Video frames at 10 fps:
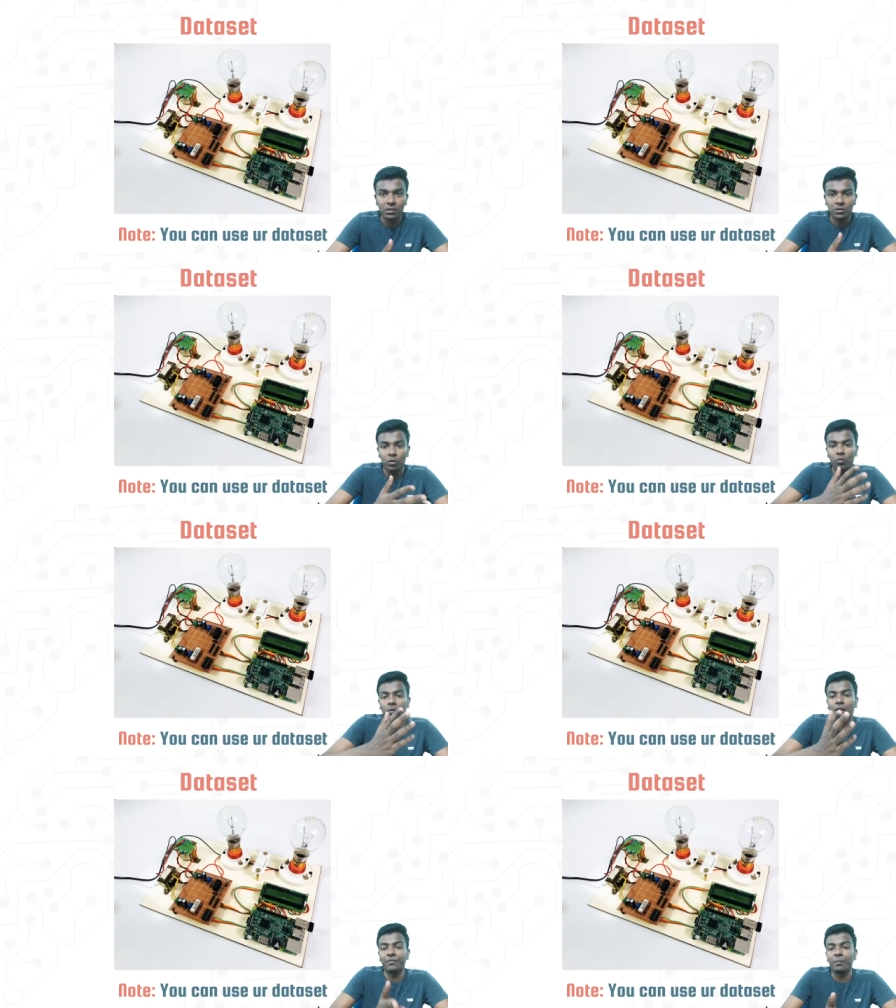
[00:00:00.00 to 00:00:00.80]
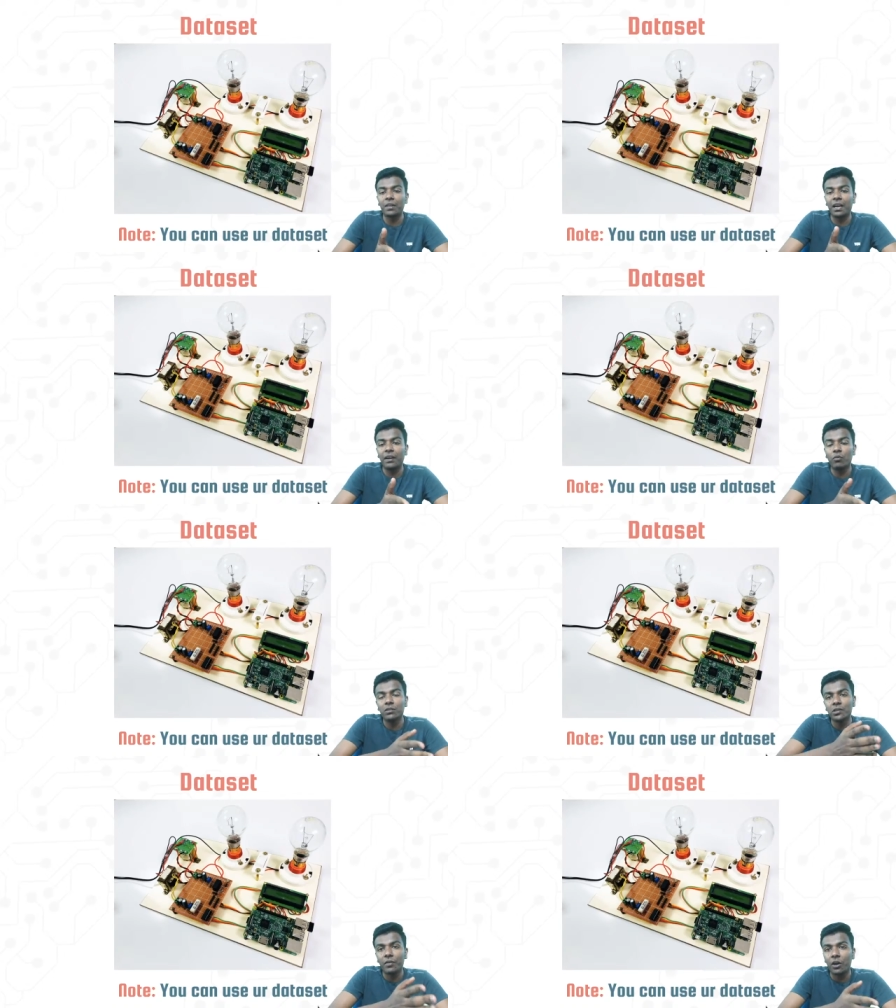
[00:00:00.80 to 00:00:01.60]
So from the 9 volt,
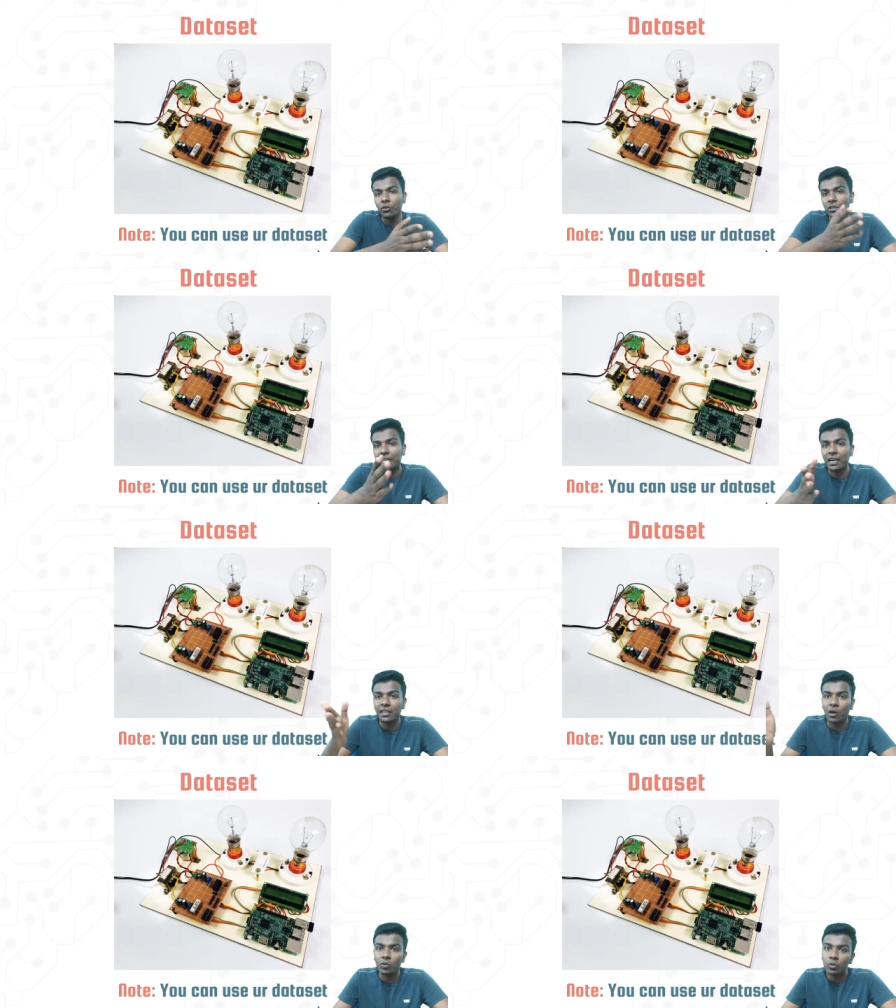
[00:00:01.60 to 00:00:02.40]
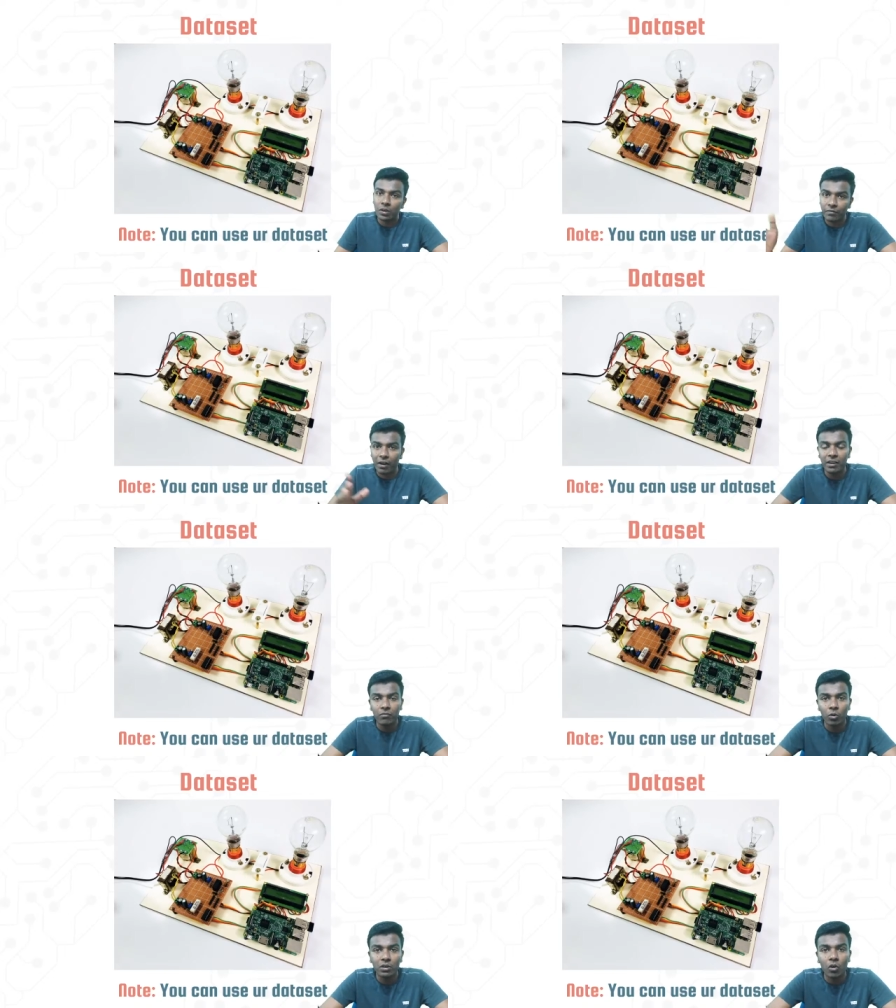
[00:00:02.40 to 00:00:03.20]
so we are going to scale it down to the 5
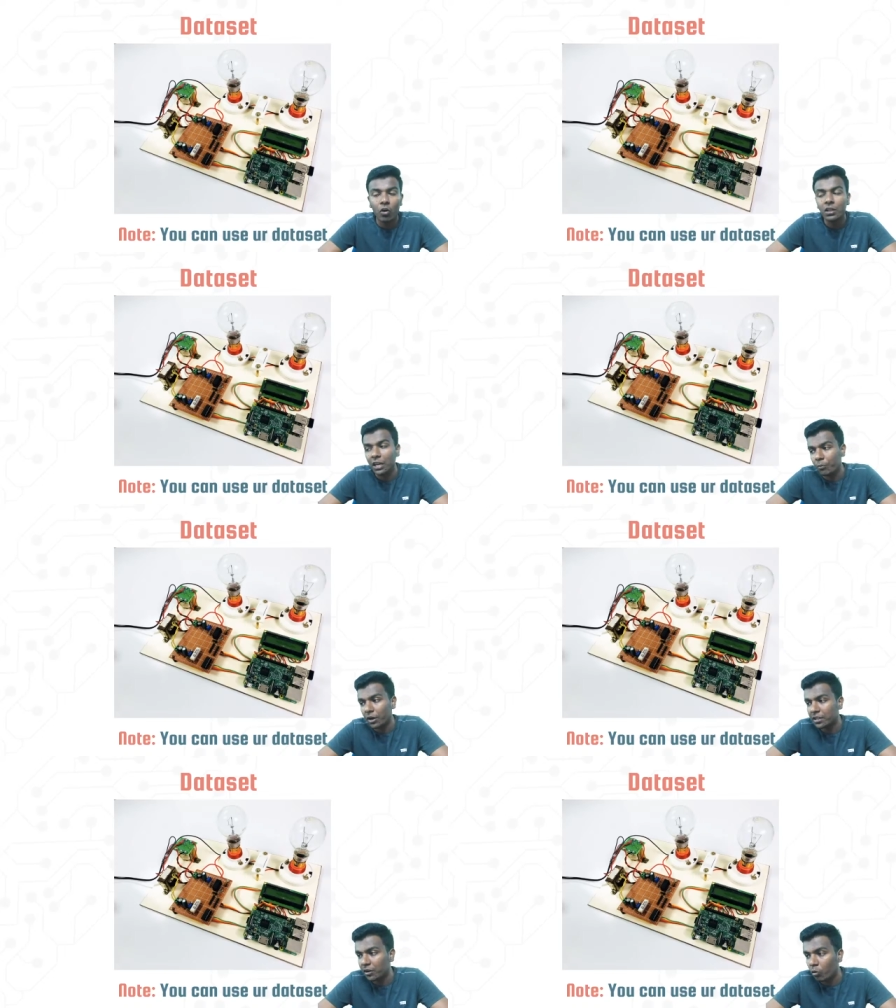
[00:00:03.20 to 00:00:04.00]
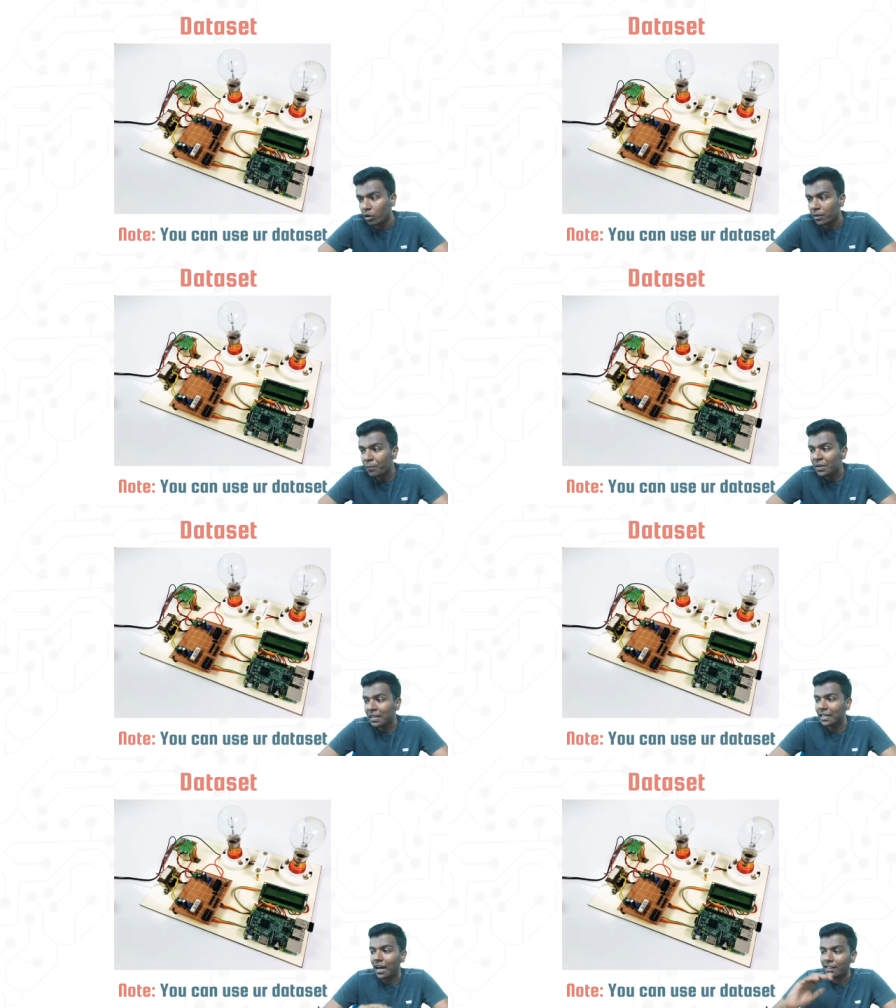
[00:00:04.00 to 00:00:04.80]
volt or 3.3 volt.
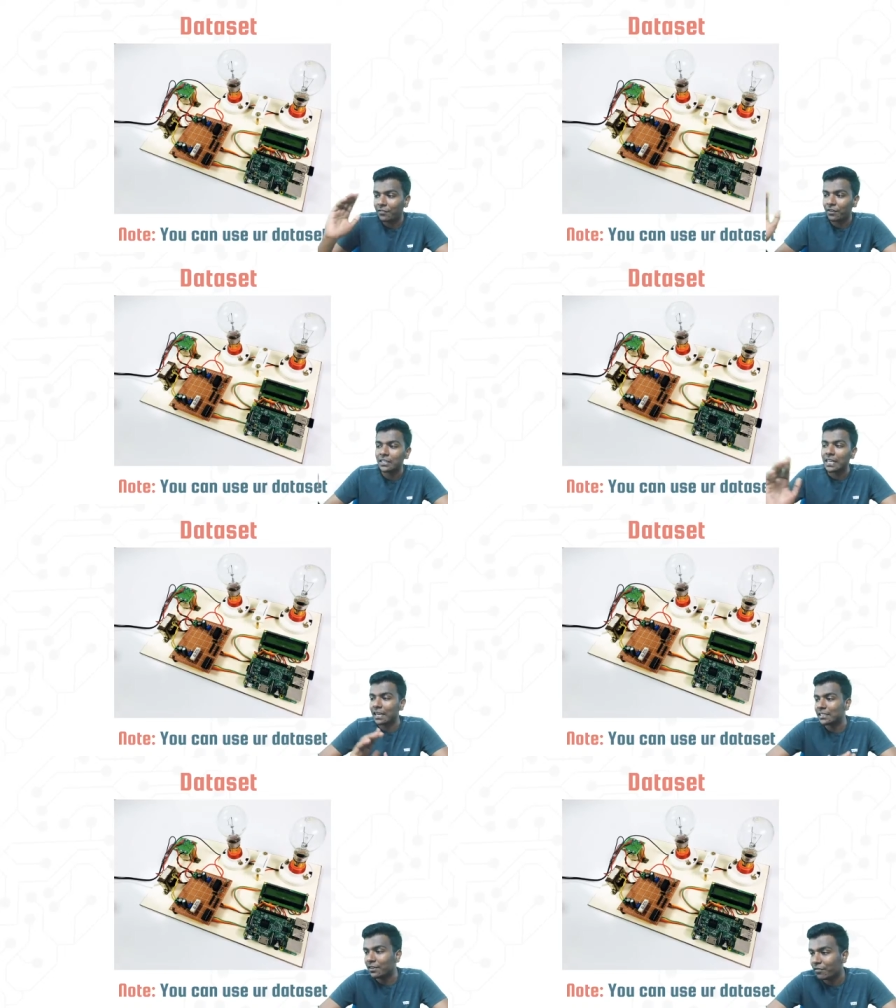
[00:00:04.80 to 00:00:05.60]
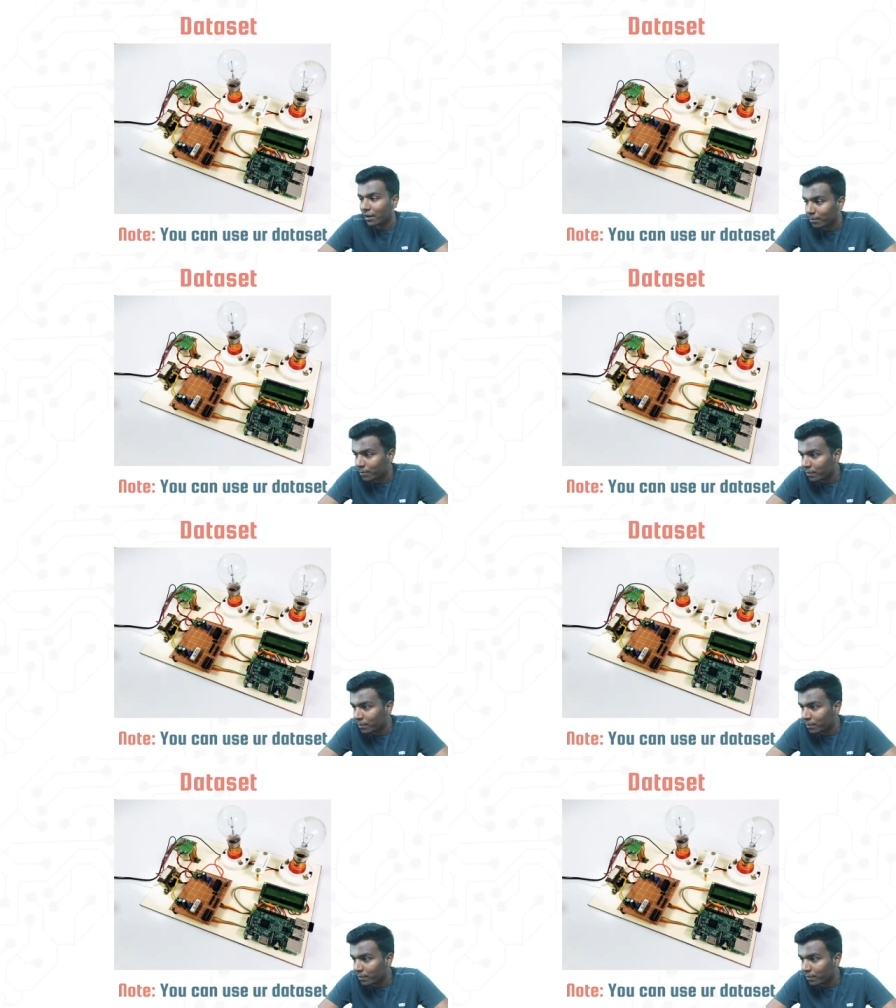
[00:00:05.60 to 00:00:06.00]
Yeah, the first answer from